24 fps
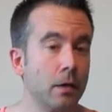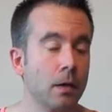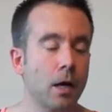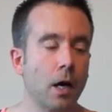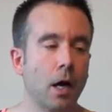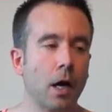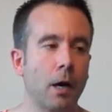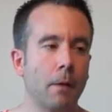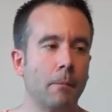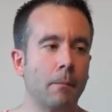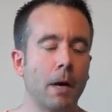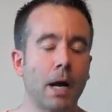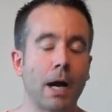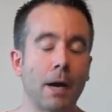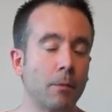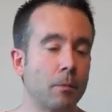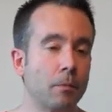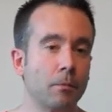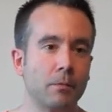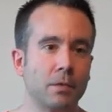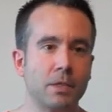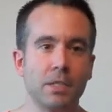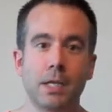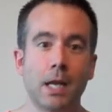um, I
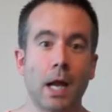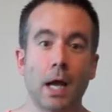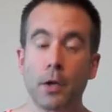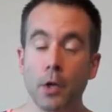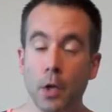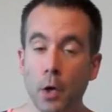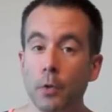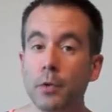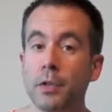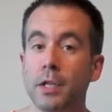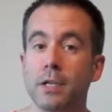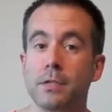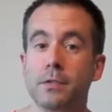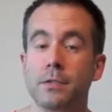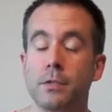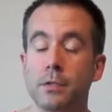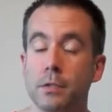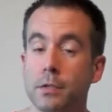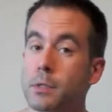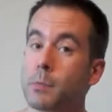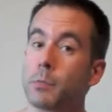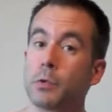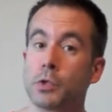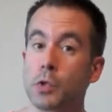did not know this until
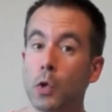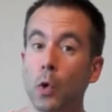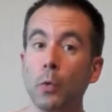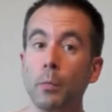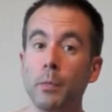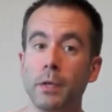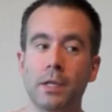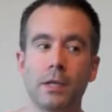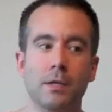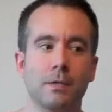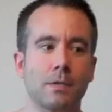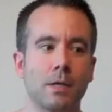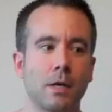someone told me this,